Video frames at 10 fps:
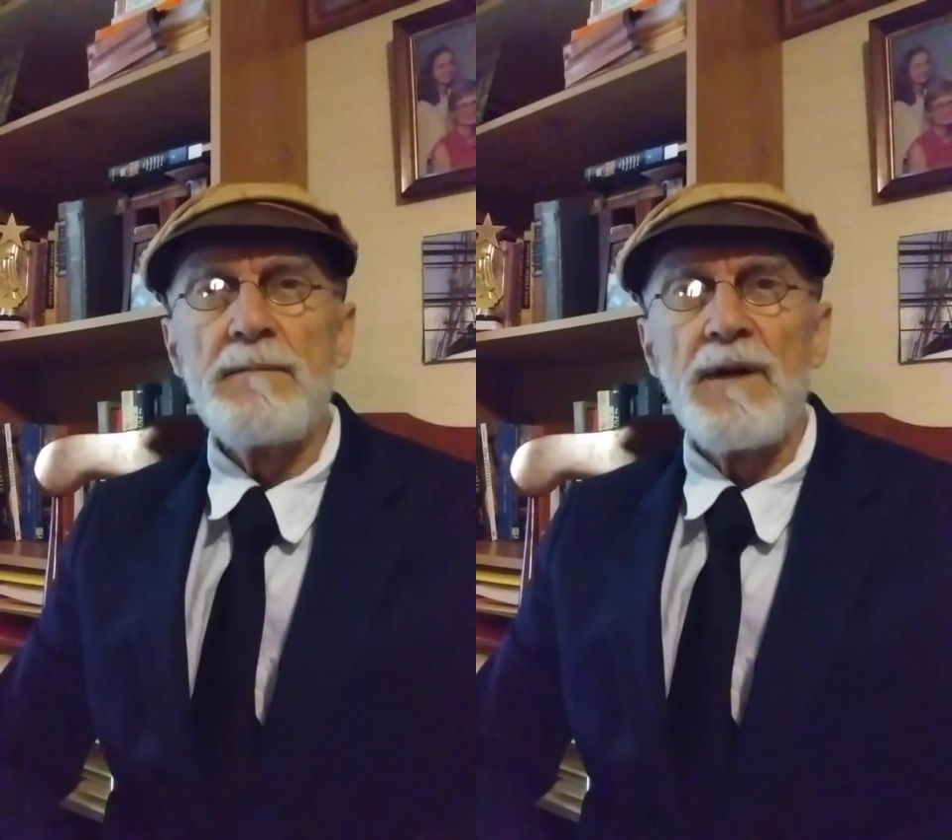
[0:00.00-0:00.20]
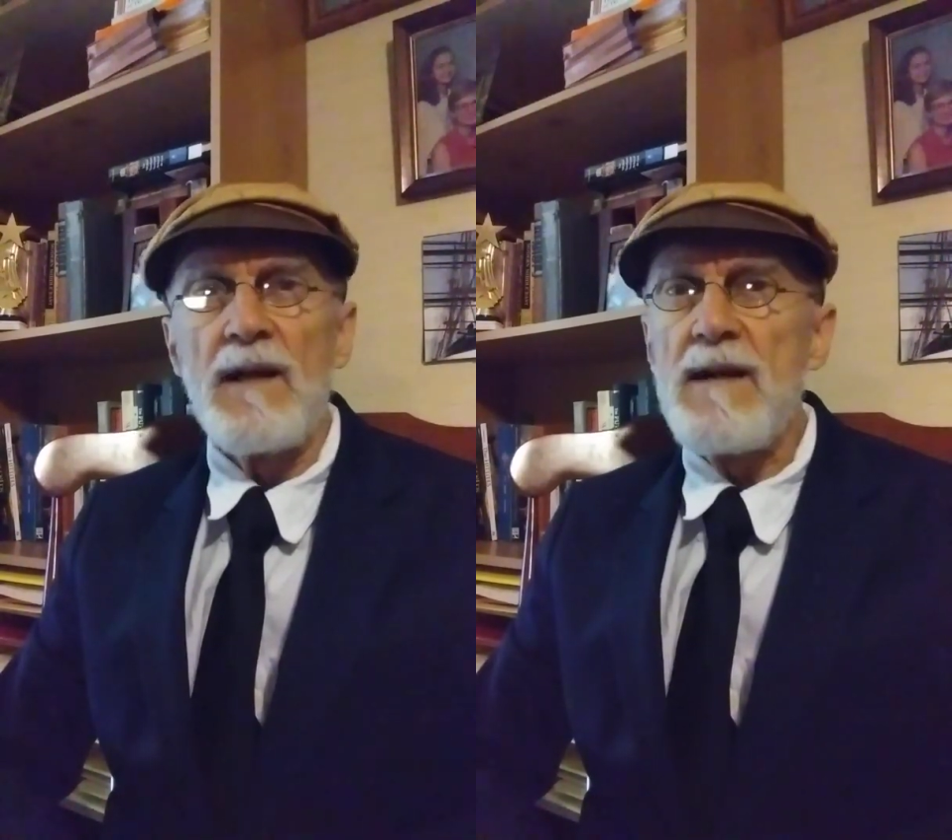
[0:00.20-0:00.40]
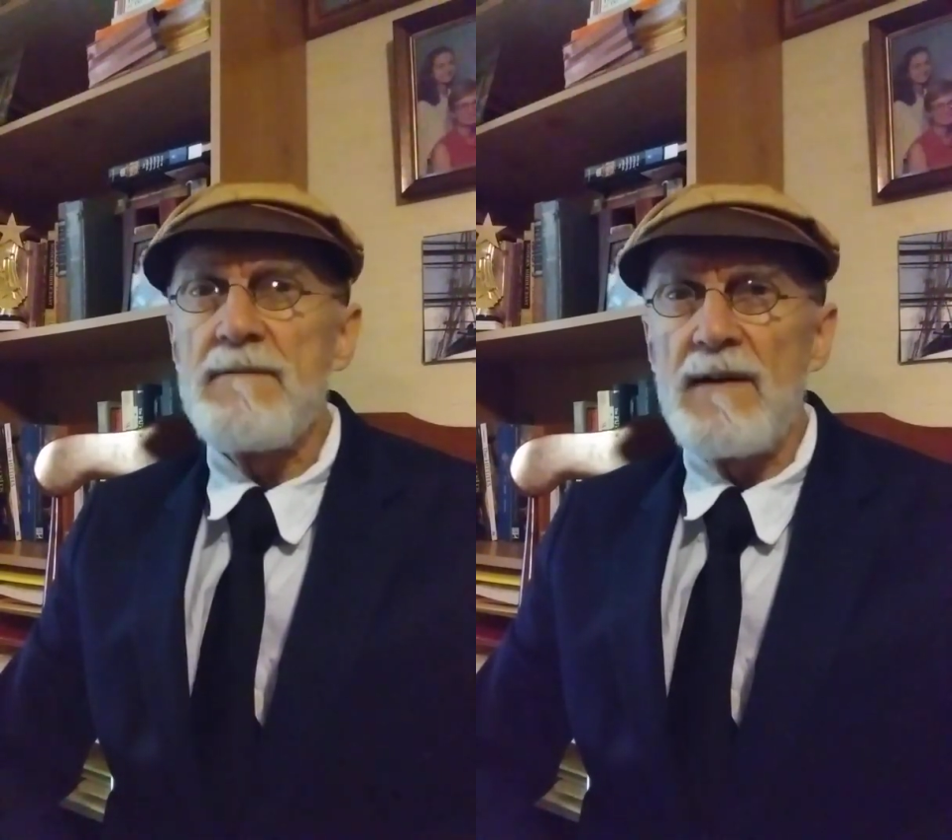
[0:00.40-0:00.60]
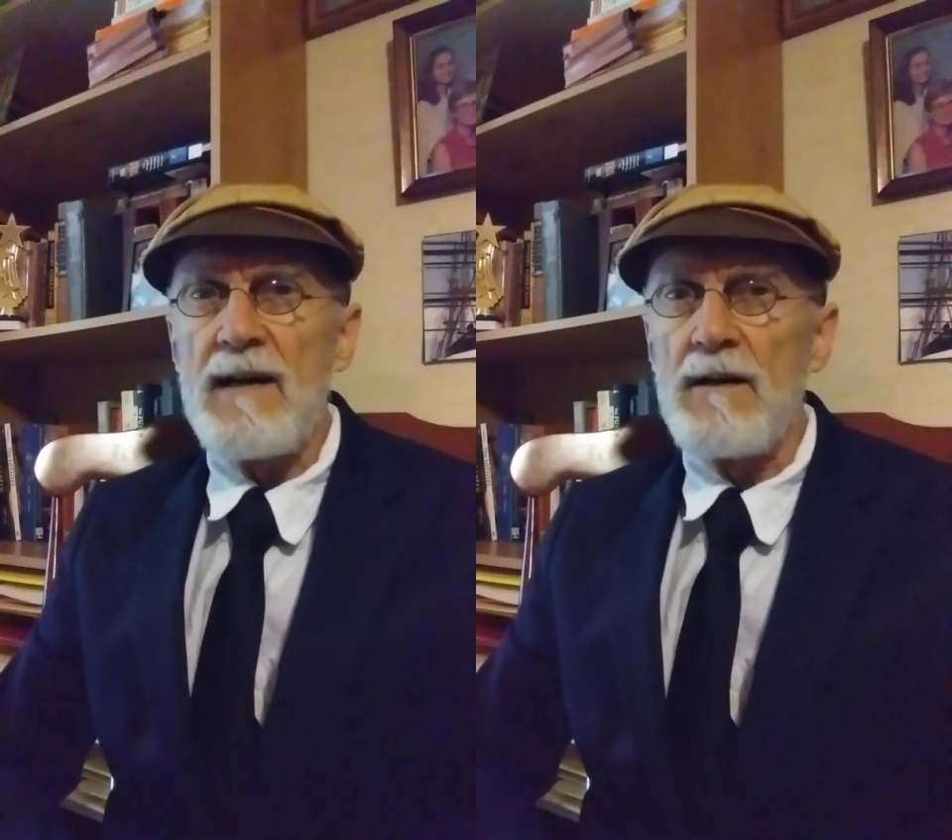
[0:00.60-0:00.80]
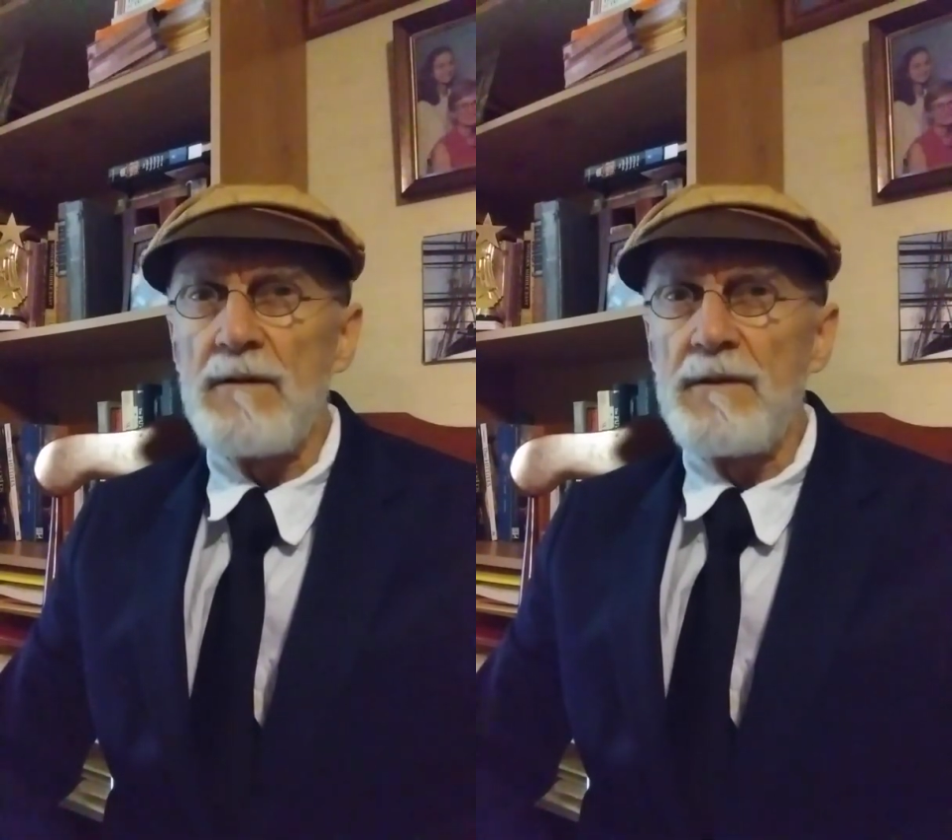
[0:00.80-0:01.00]
but I
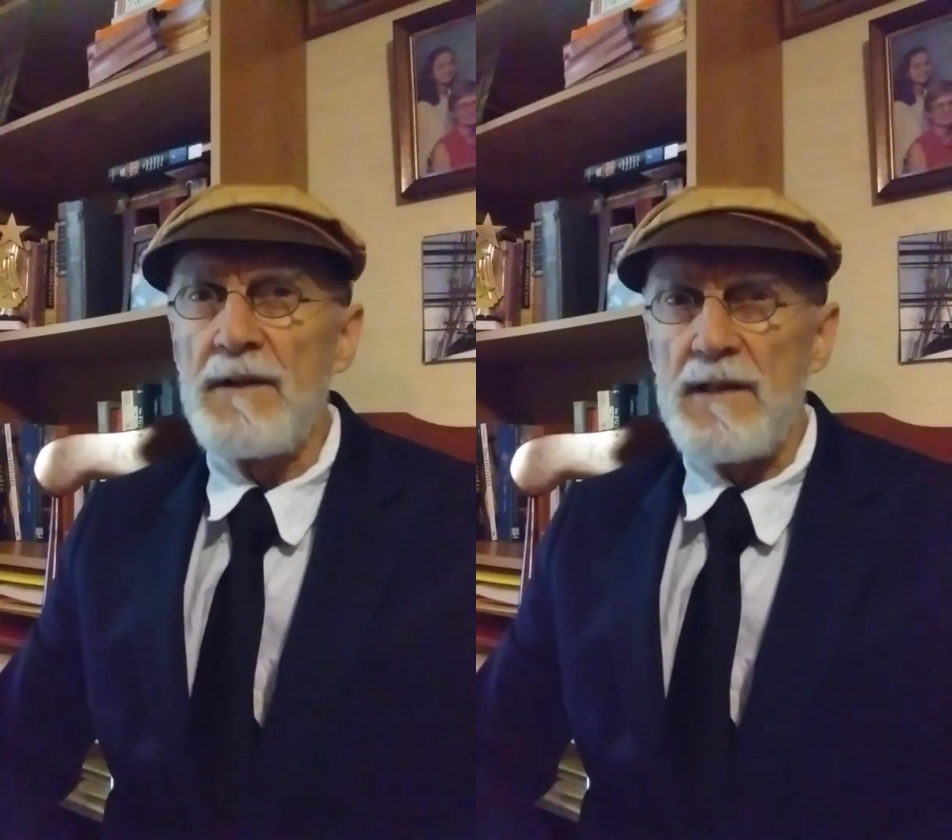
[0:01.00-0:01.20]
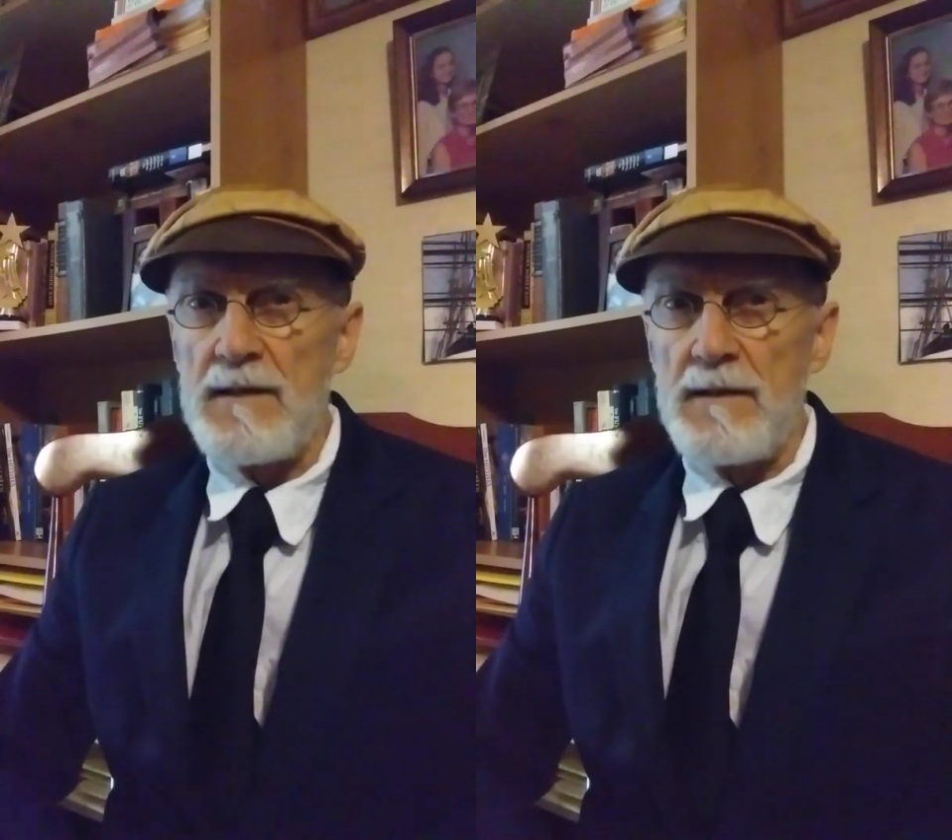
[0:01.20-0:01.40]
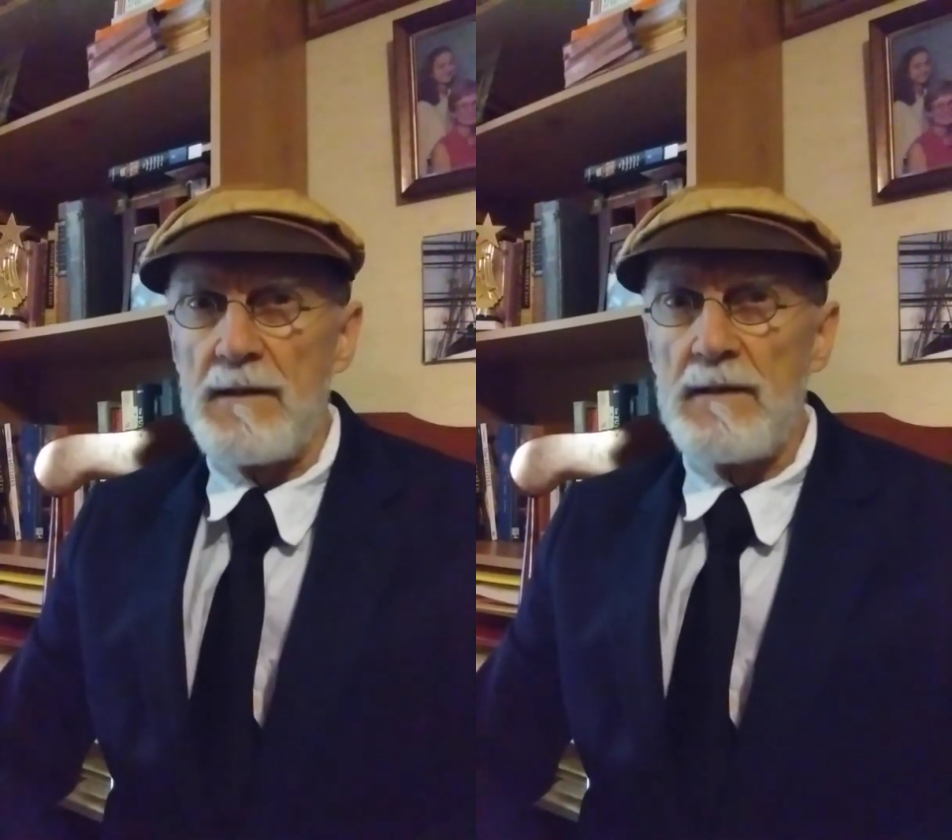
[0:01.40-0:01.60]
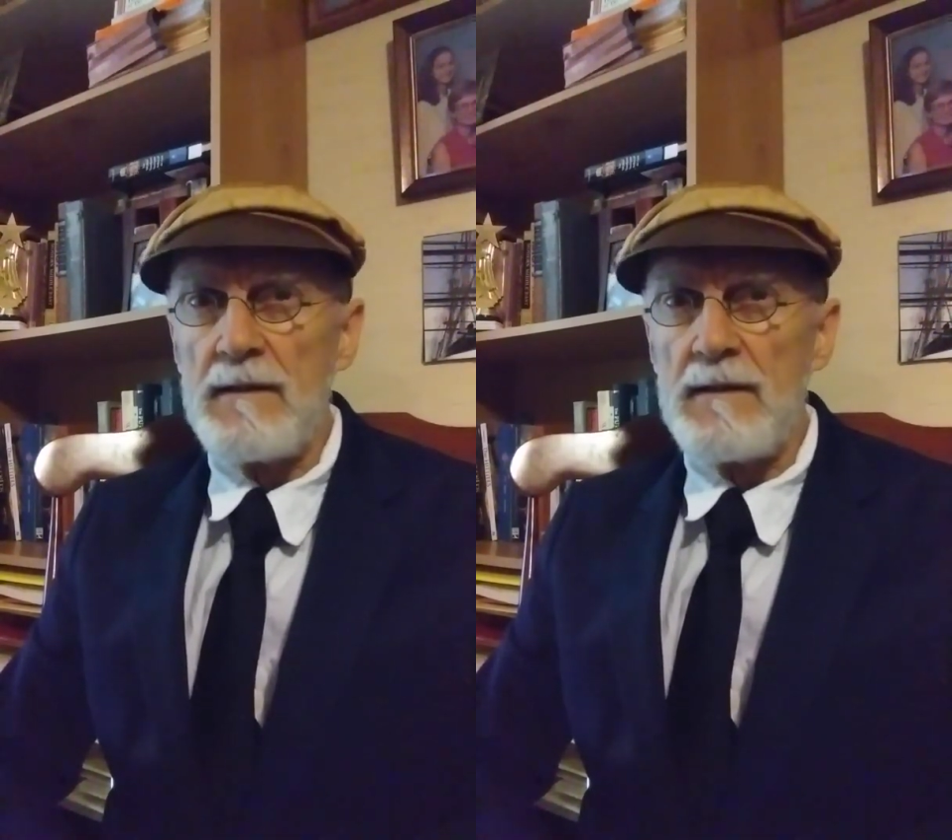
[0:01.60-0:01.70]
vowed then